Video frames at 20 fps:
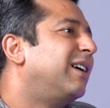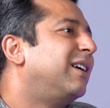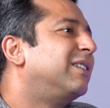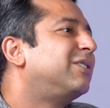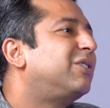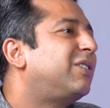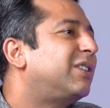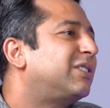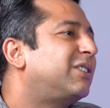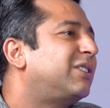
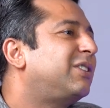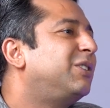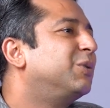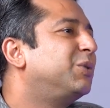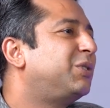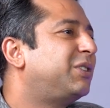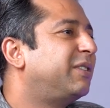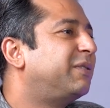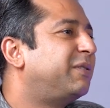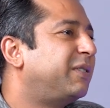So there's a
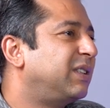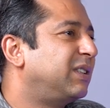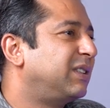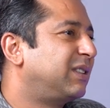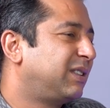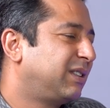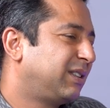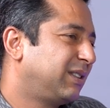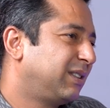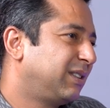huge
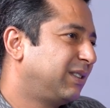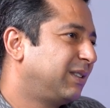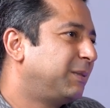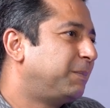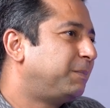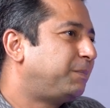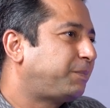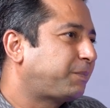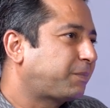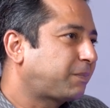difference.
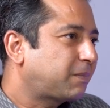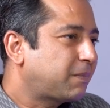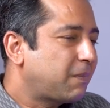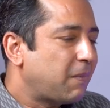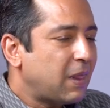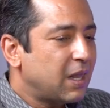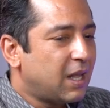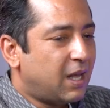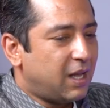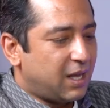
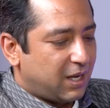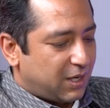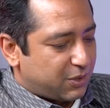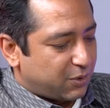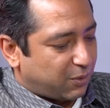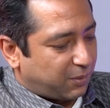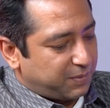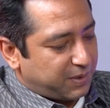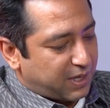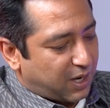
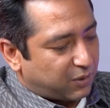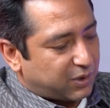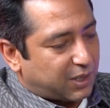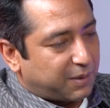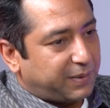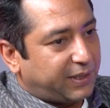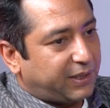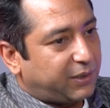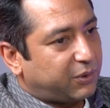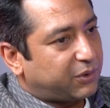So now
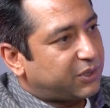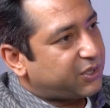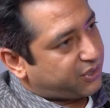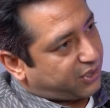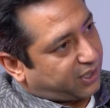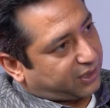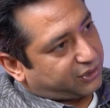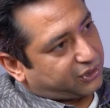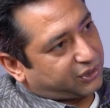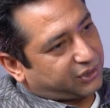coming to the
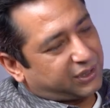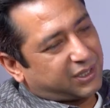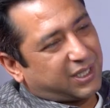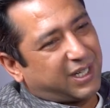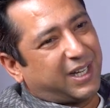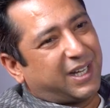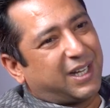structures.